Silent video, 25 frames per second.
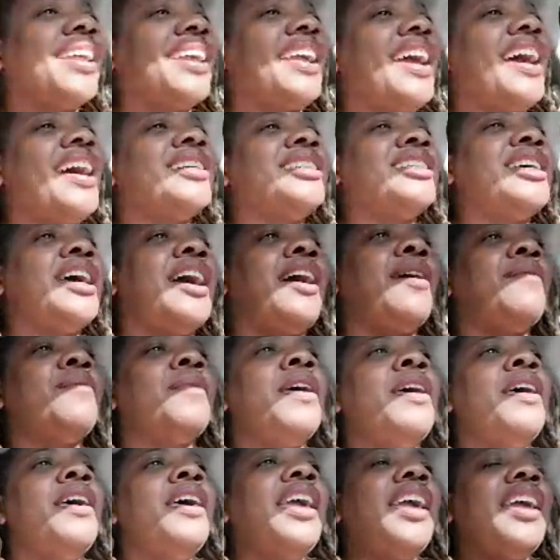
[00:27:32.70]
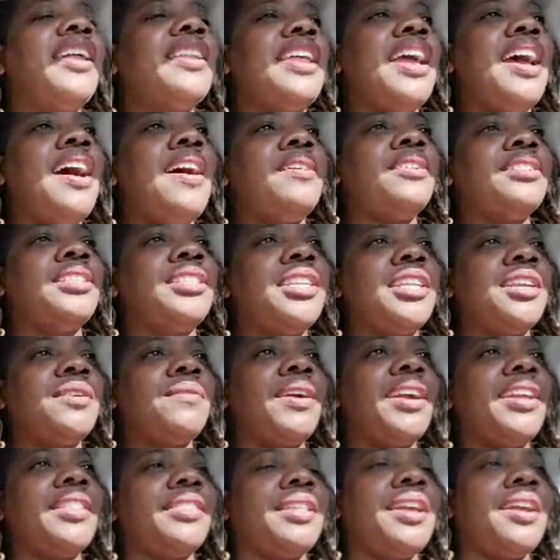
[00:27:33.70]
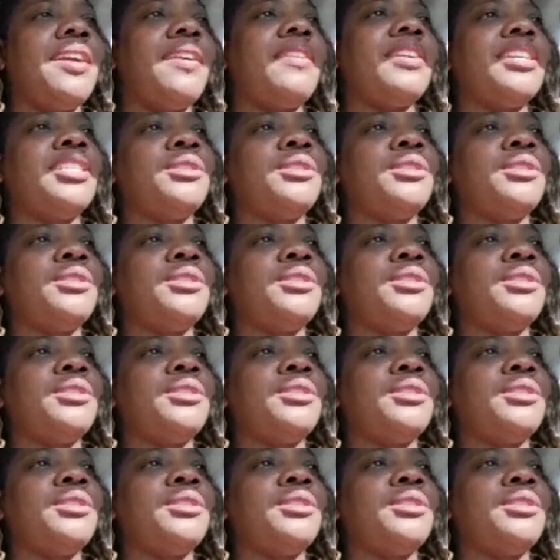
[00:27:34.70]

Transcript: Cash App, and now sitting right there is